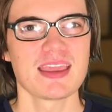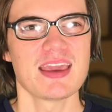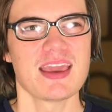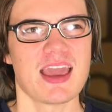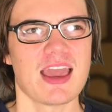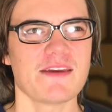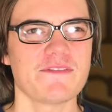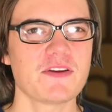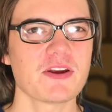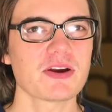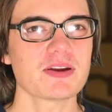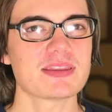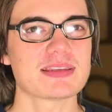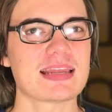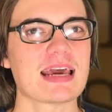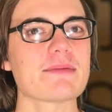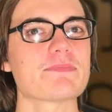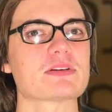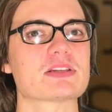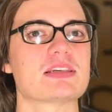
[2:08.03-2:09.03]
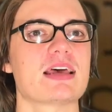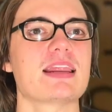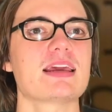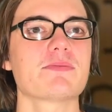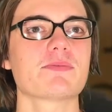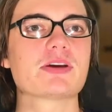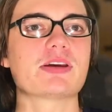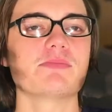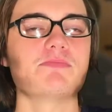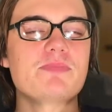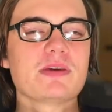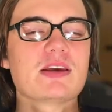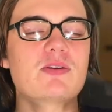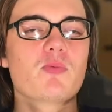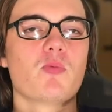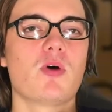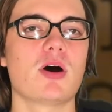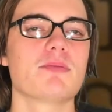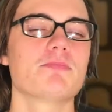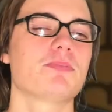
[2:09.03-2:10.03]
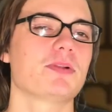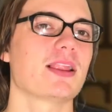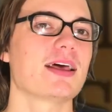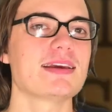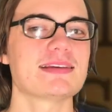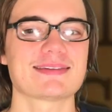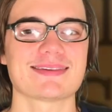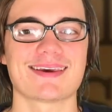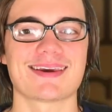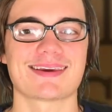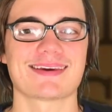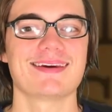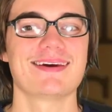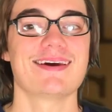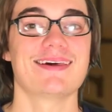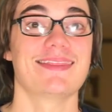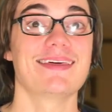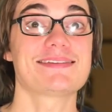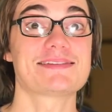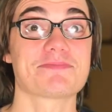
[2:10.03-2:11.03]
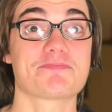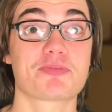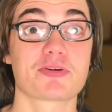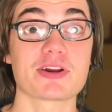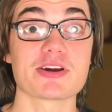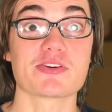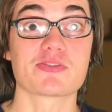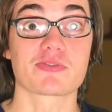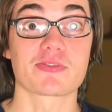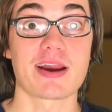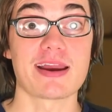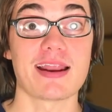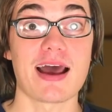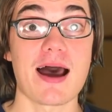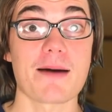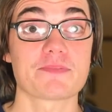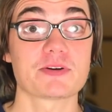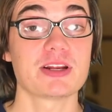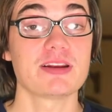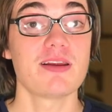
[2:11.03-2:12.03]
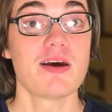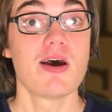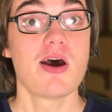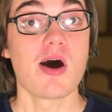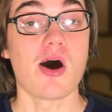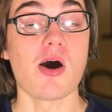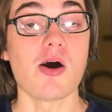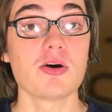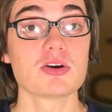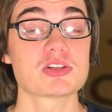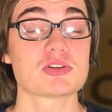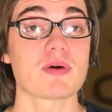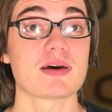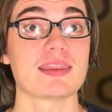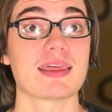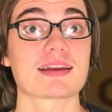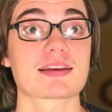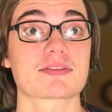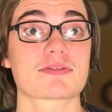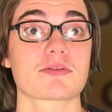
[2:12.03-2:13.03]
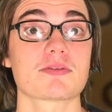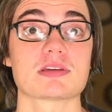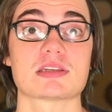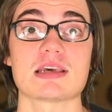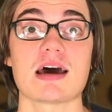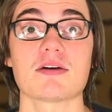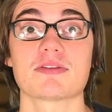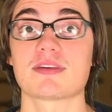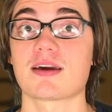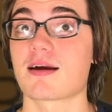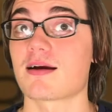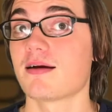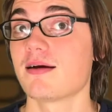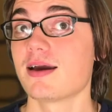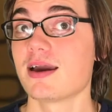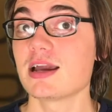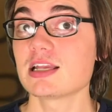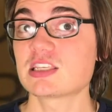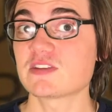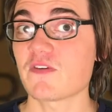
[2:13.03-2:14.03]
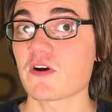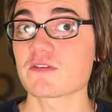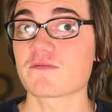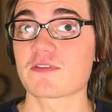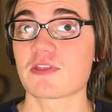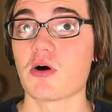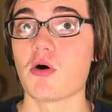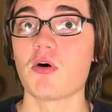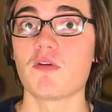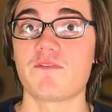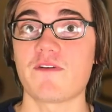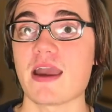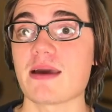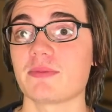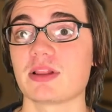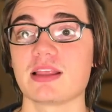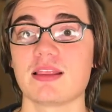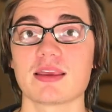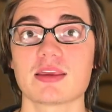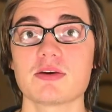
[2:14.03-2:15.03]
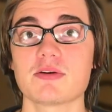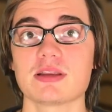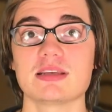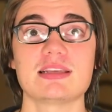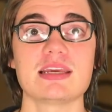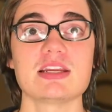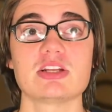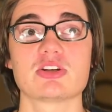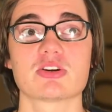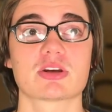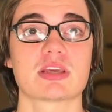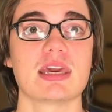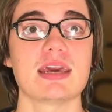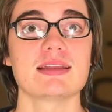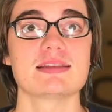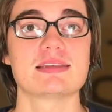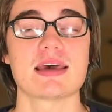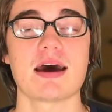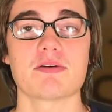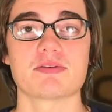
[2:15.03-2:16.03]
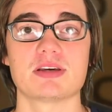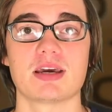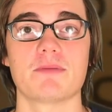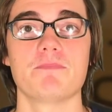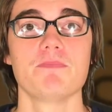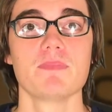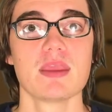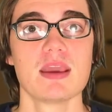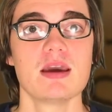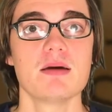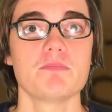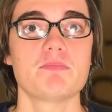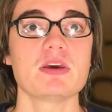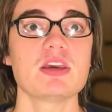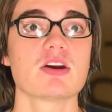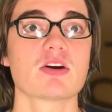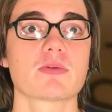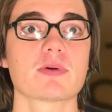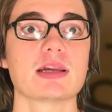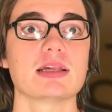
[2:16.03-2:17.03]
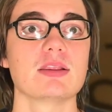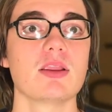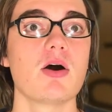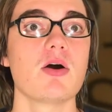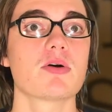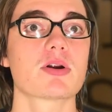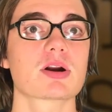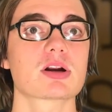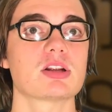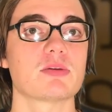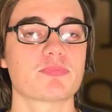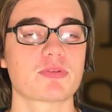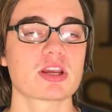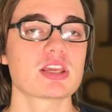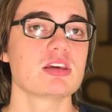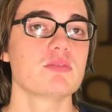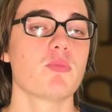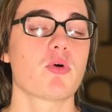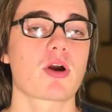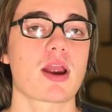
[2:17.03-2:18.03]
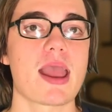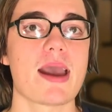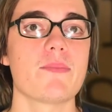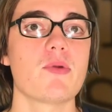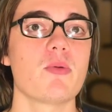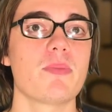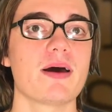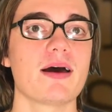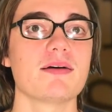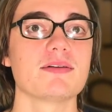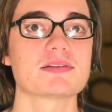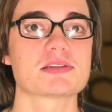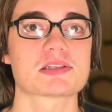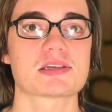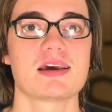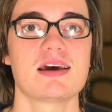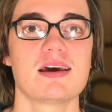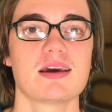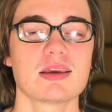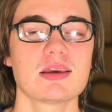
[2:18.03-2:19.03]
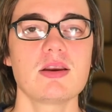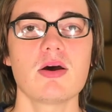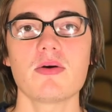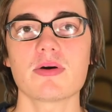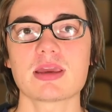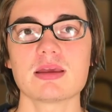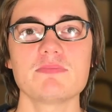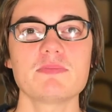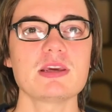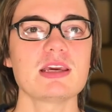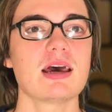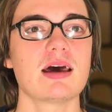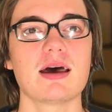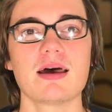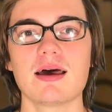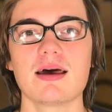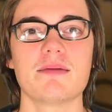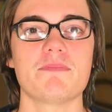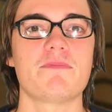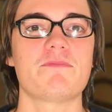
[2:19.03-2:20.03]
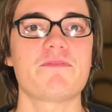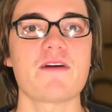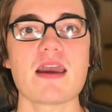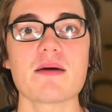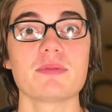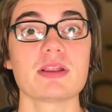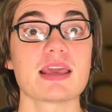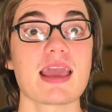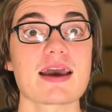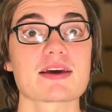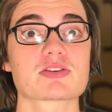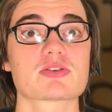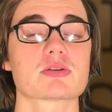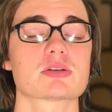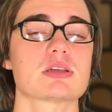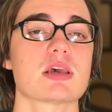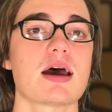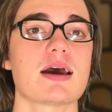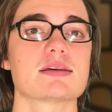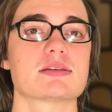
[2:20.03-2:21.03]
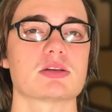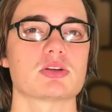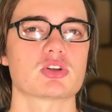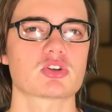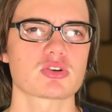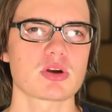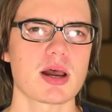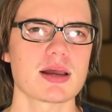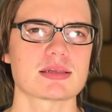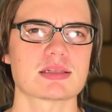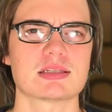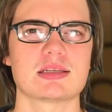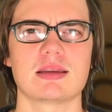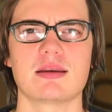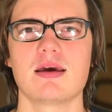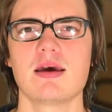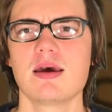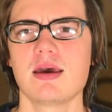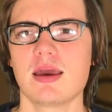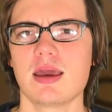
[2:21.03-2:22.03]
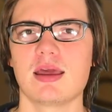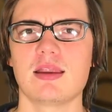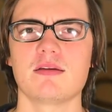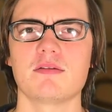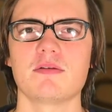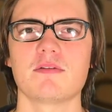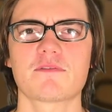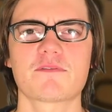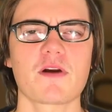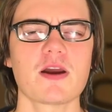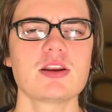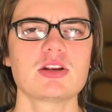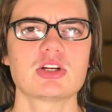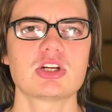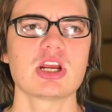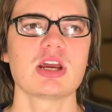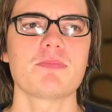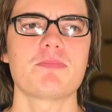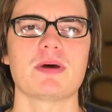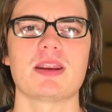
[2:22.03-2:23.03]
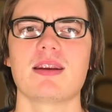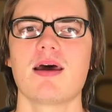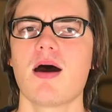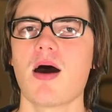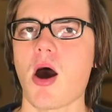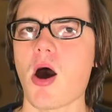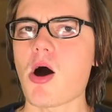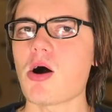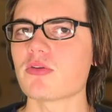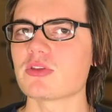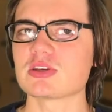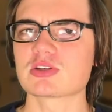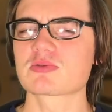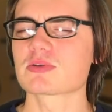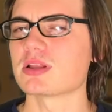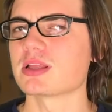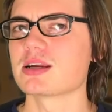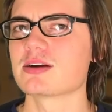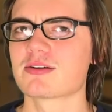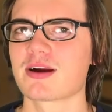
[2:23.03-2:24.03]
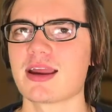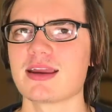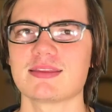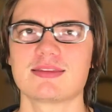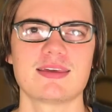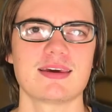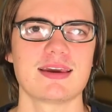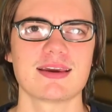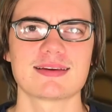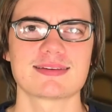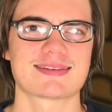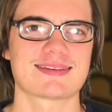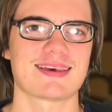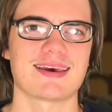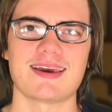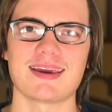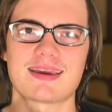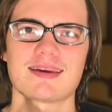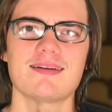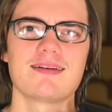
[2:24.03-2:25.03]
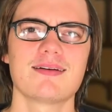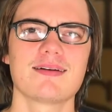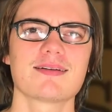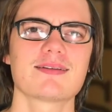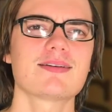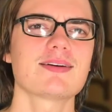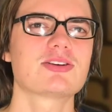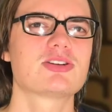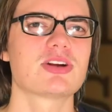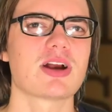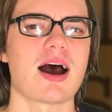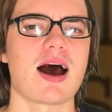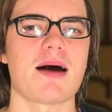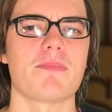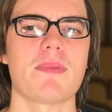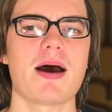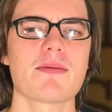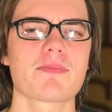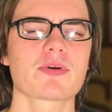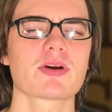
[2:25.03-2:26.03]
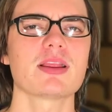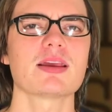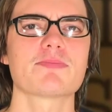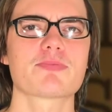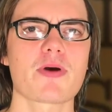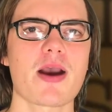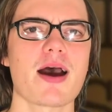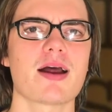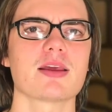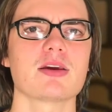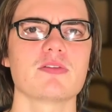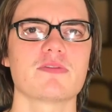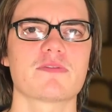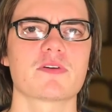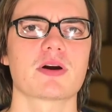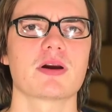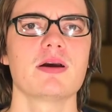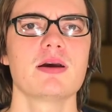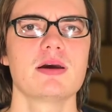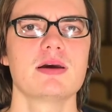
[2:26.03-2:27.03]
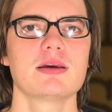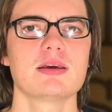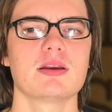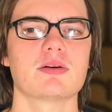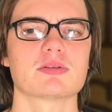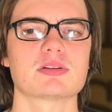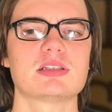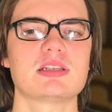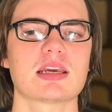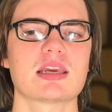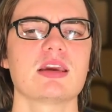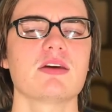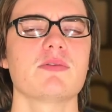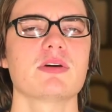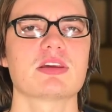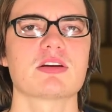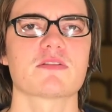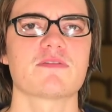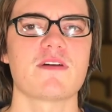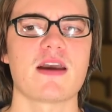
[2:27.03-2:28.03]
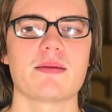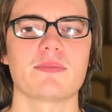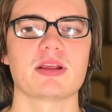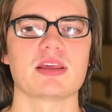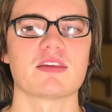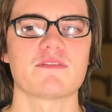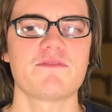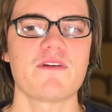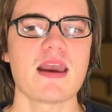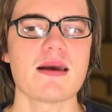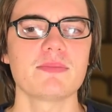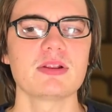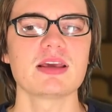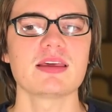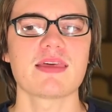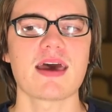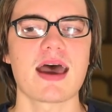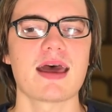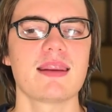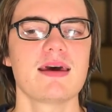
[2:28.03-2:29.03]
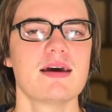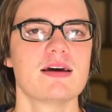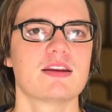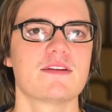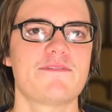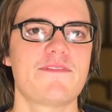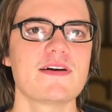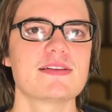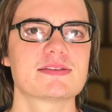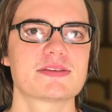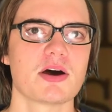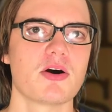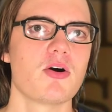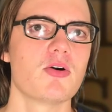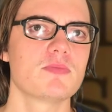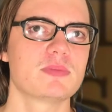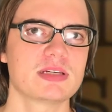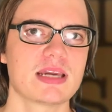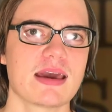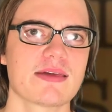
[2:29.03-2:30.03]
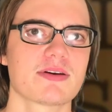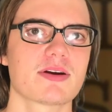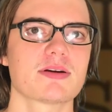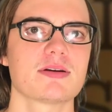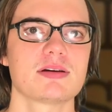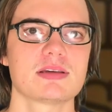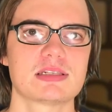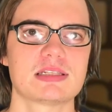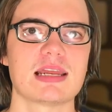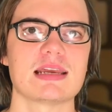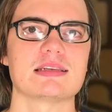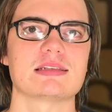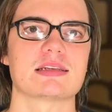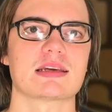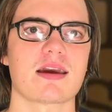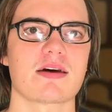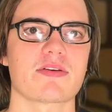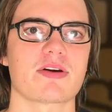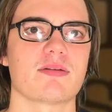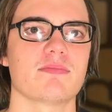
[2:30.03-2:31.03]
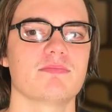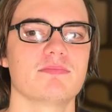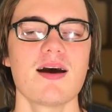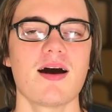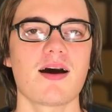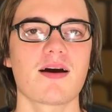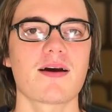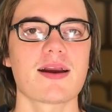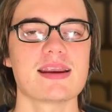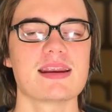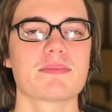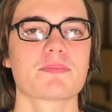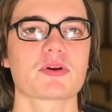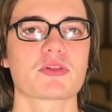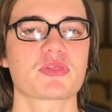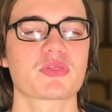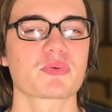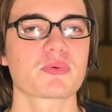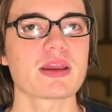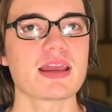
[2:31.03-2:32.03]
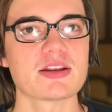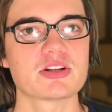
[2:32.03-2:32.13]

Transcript: If you're in the type of setting where you can be in one place, like this is a pretty great option. Also, I'd like to throw this out there. It's fun for the whole family. Like, you can teach your kids how to be your reloader to bring you more ammo belts. You know, it can be a, a family exercise and trust and, and friendship and all these really great things like good job. I'm really proud of you for, you know, sticking with your family. The family that defends the home together stays together. All right, number three.